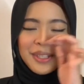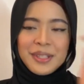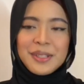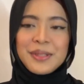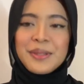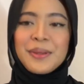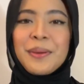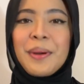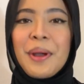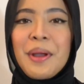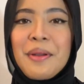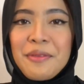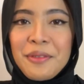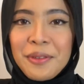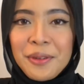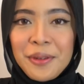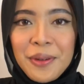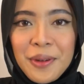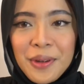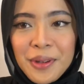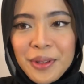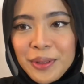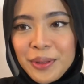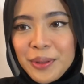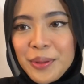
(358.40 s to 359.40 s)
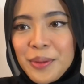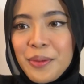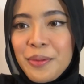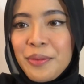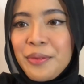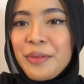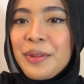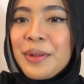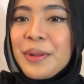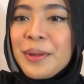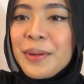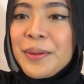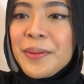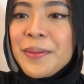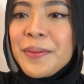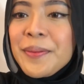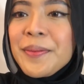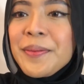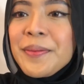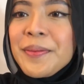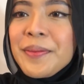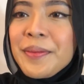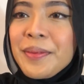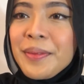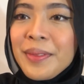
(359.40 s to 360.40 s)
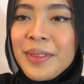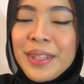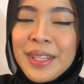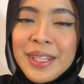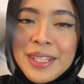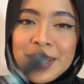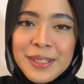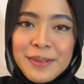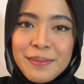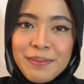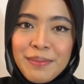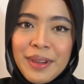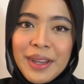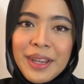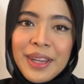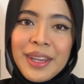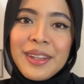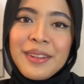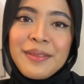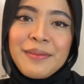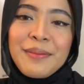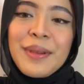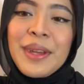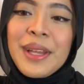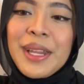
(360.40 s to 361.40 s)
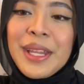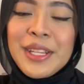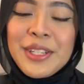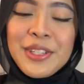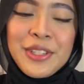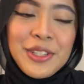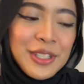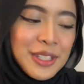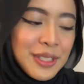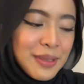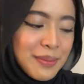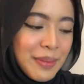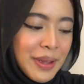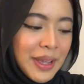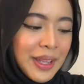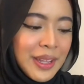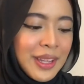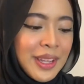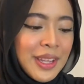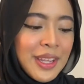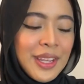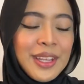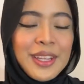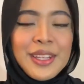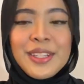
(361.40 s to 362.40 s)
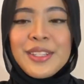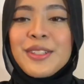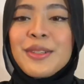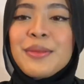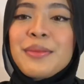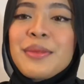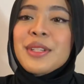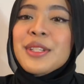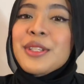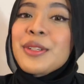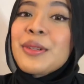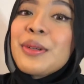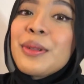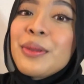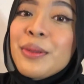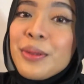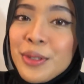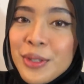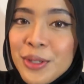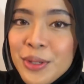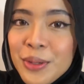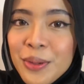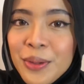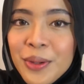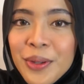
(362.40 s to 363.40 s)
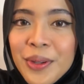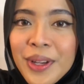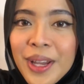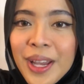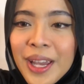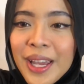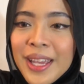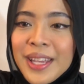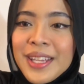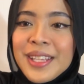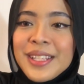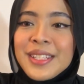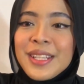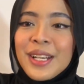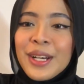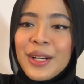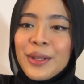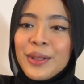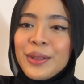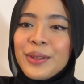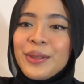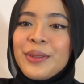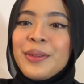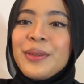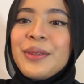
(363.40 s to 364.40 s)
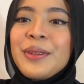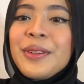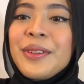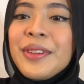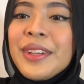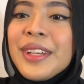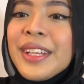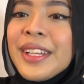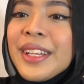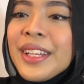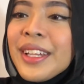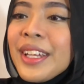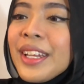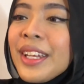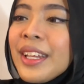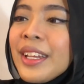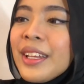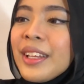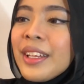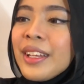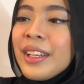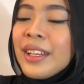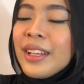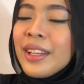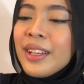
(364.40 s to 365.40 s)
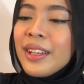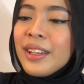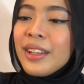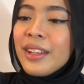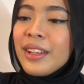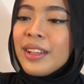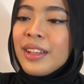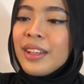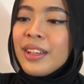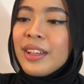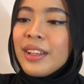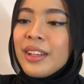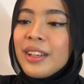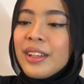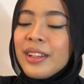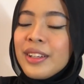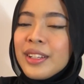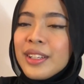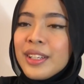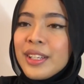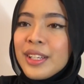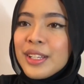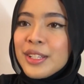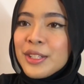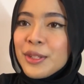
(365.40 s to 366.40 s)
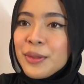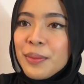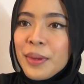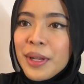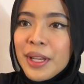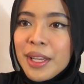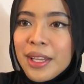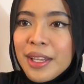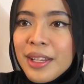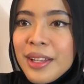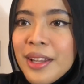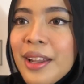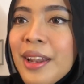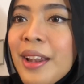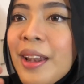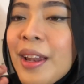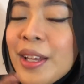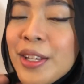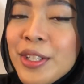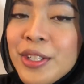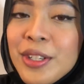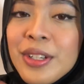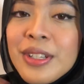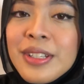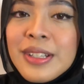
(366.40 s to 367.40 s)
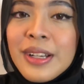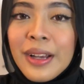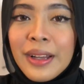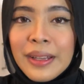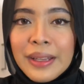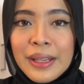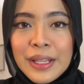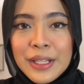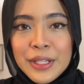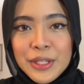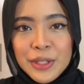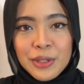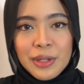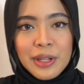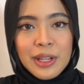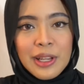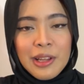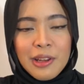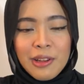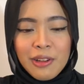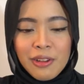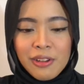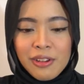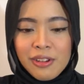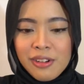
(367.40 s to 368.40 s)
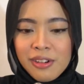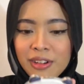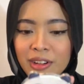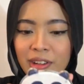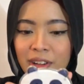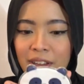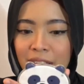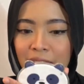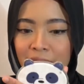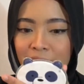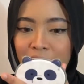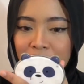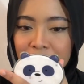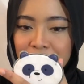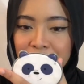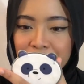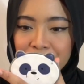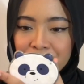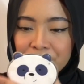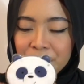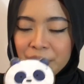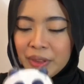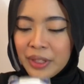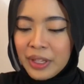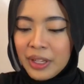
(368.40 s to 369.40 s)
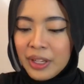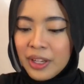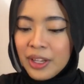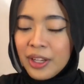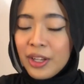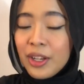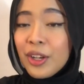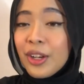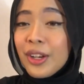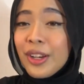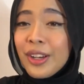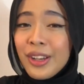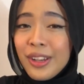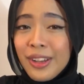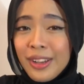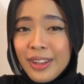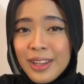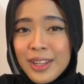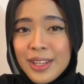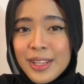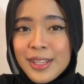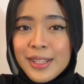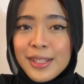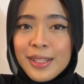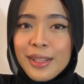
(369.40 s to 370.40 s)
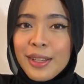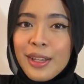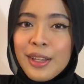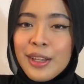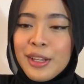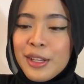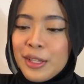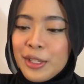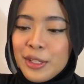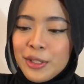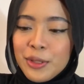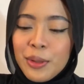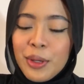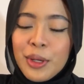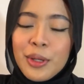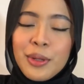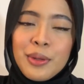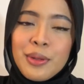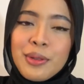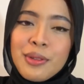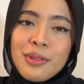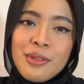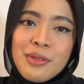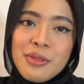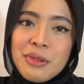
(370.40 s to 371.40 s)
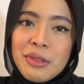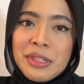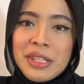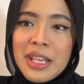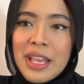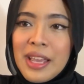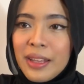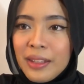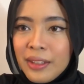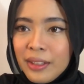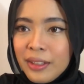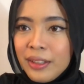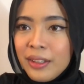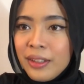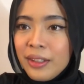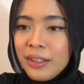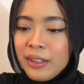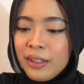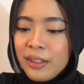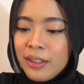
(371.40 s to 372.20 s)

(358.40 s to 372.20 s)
so I forgot to film this part, my lashes part, so I'm going to show you guys how to do it. Okay, so my lashes are naturally long and curly, so I don't use any